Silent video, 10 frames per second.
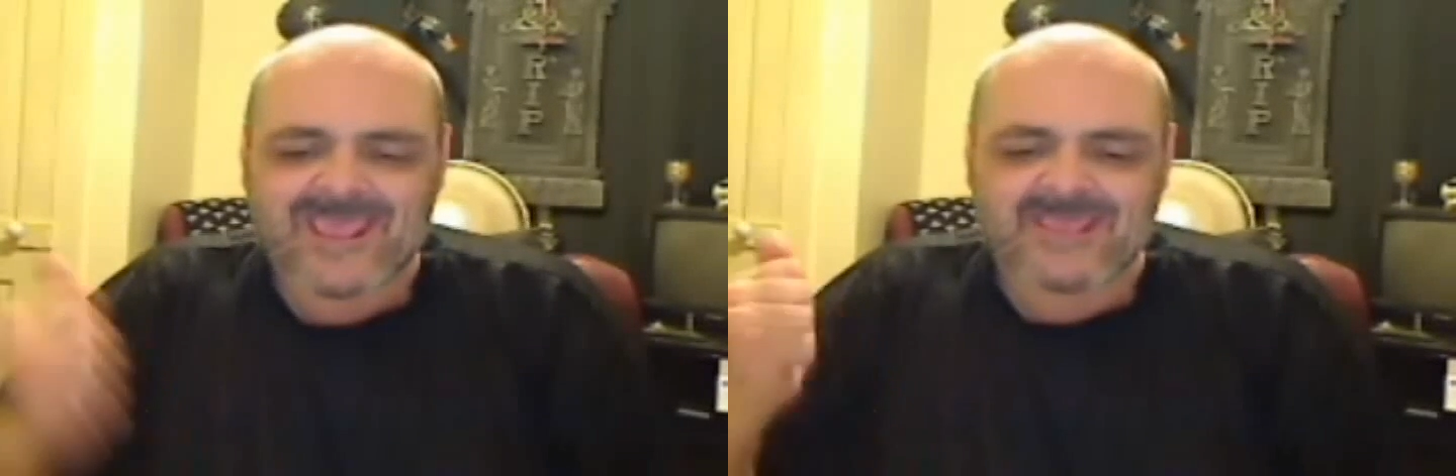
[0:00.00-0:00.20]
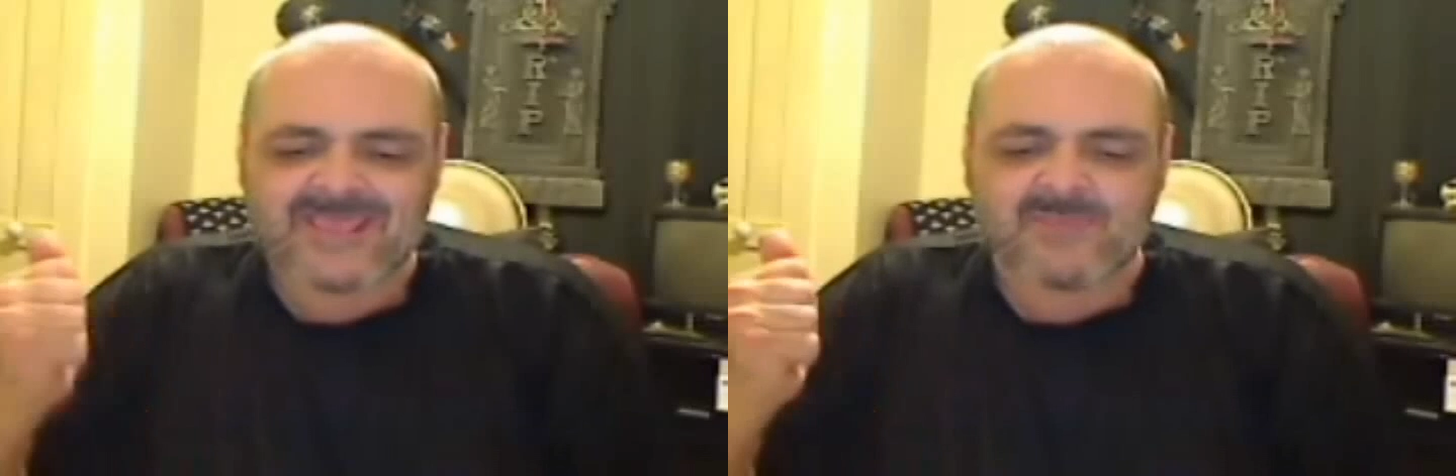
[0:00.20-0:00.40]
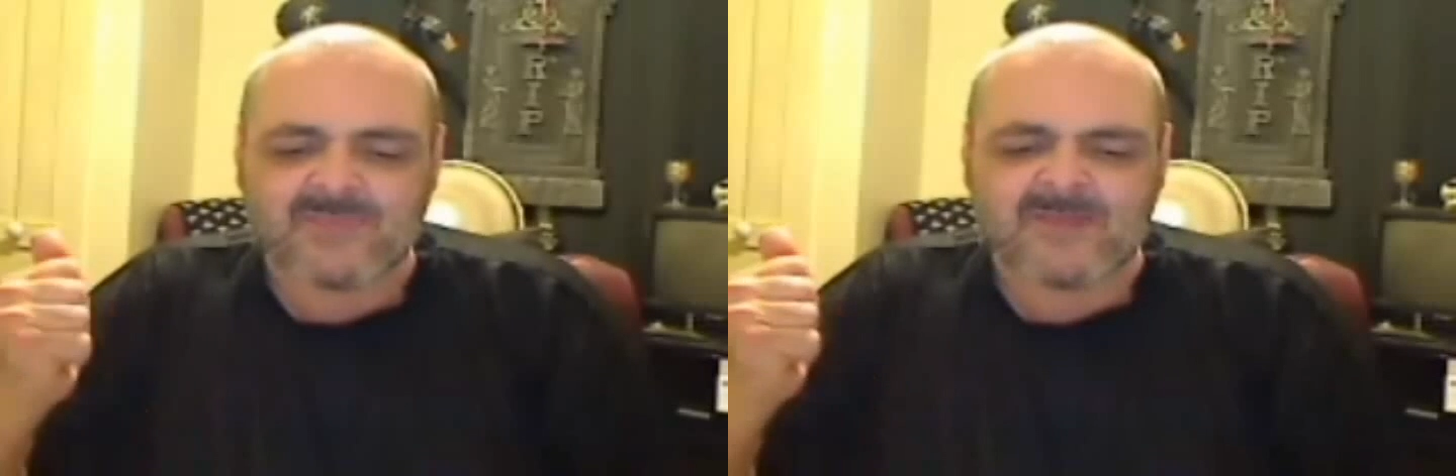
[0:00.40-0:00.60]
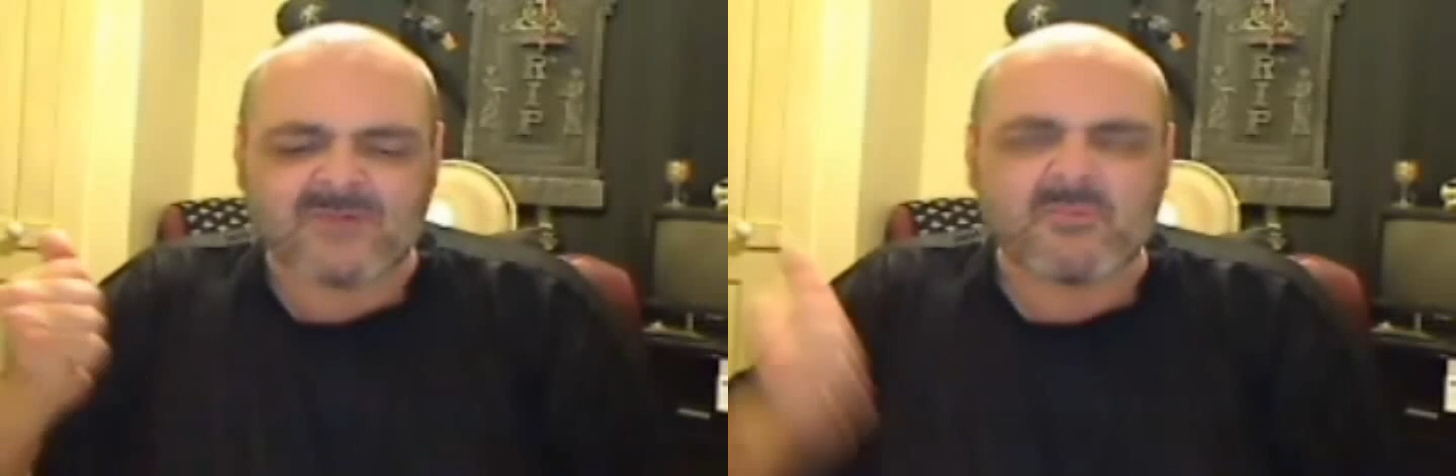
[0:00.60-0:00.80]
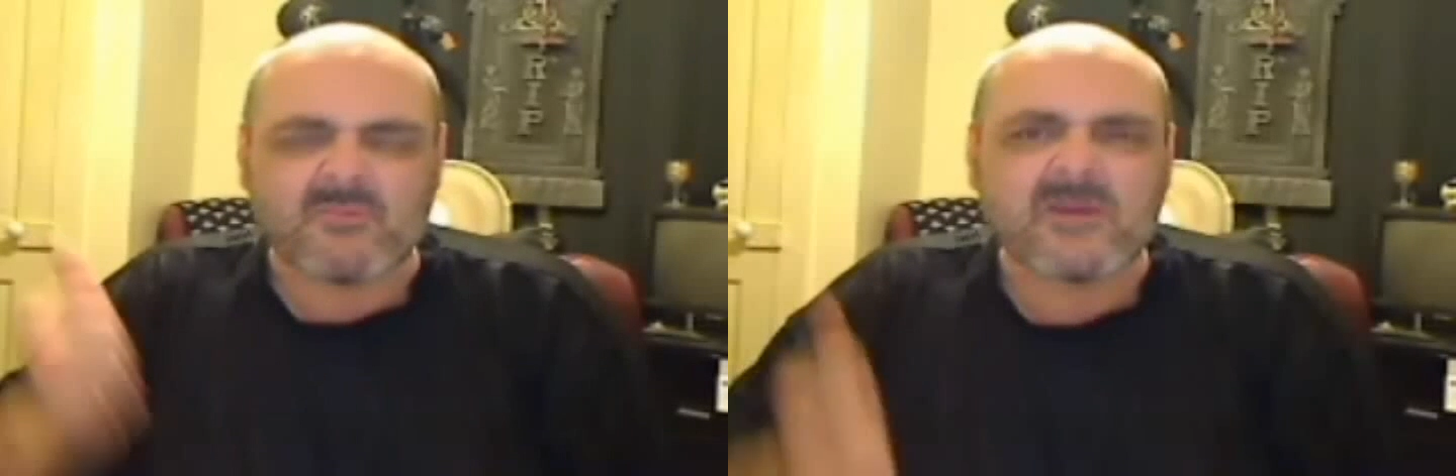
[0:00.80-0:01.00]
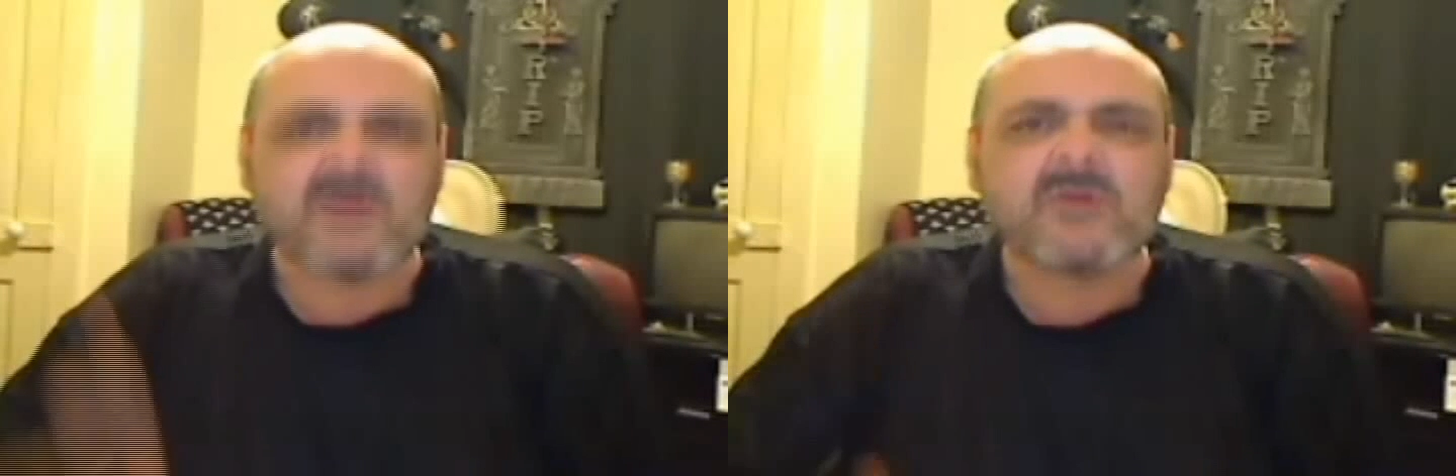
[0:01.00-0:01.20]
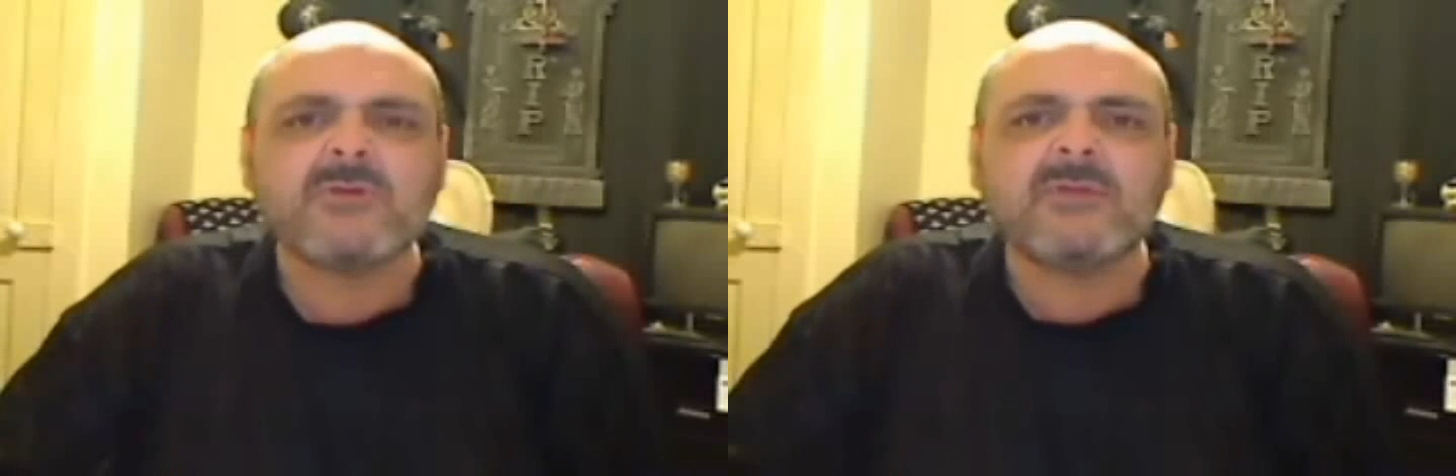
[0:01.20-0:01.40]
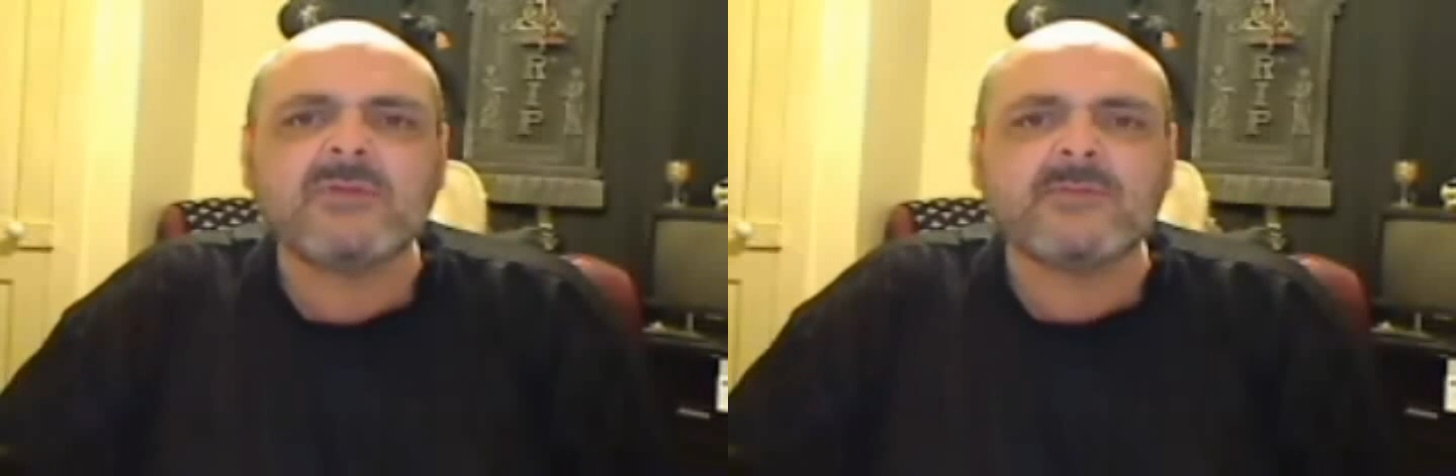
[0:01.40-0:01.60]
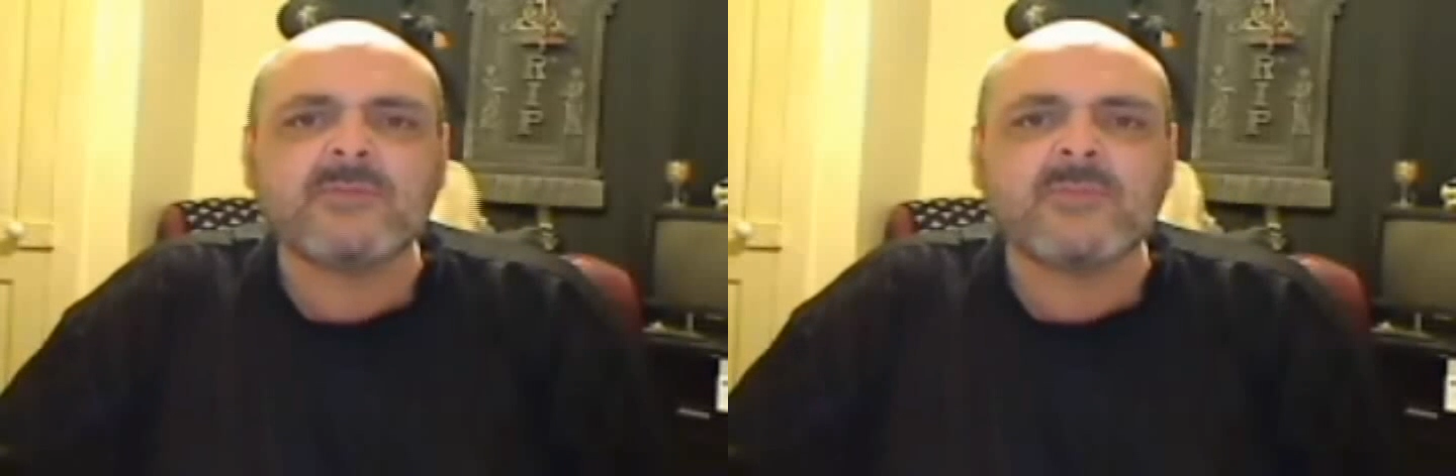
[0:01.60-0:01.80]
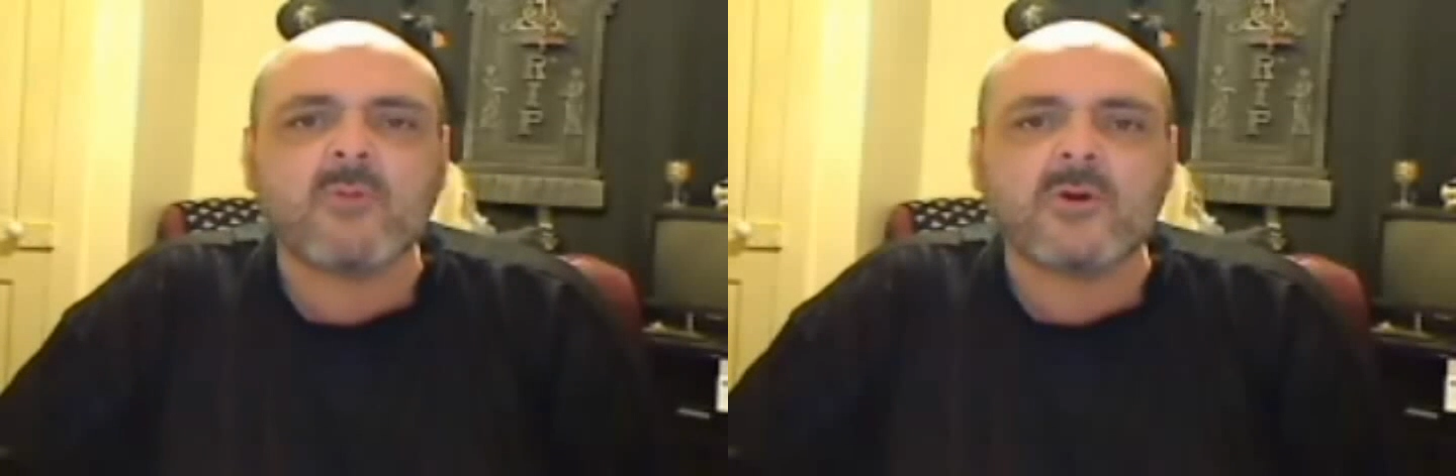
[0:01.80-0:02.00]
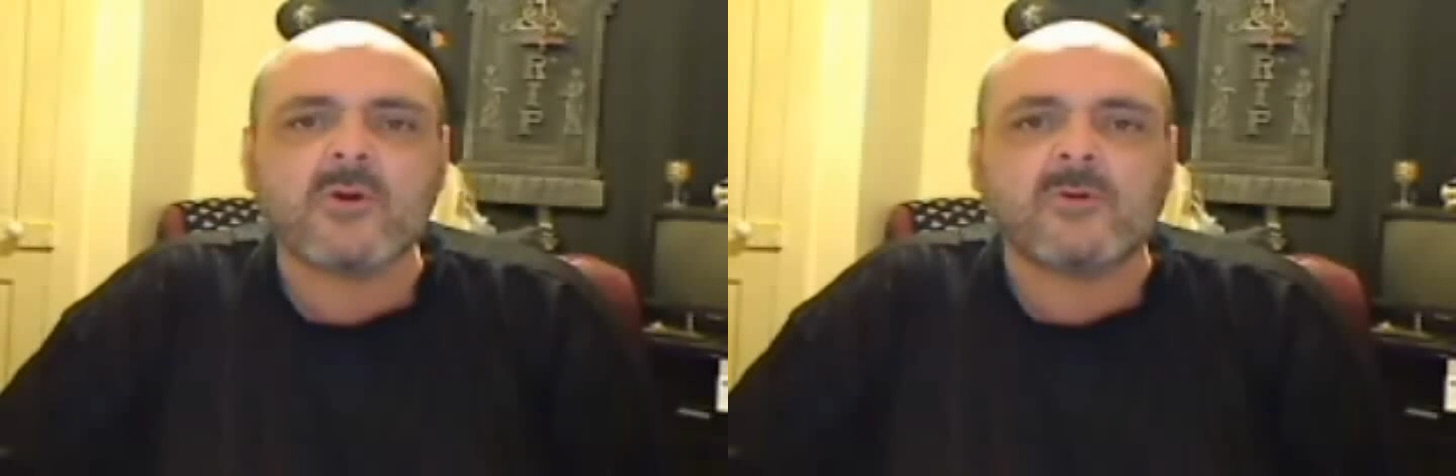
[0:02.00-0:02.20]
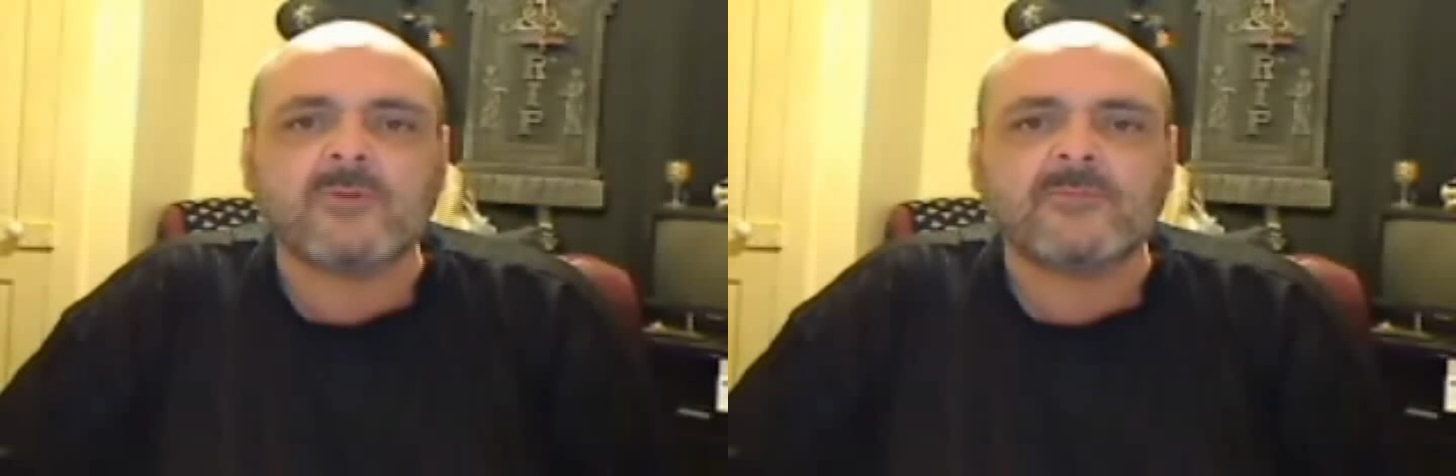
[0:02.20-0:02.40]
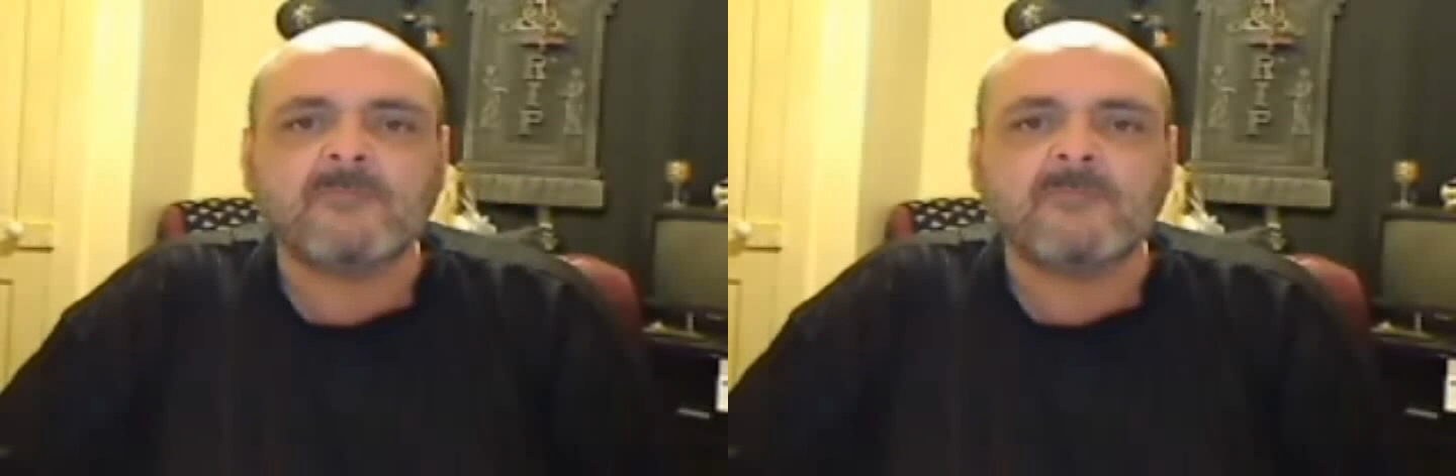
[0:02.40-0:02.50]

no matter where you live in the world,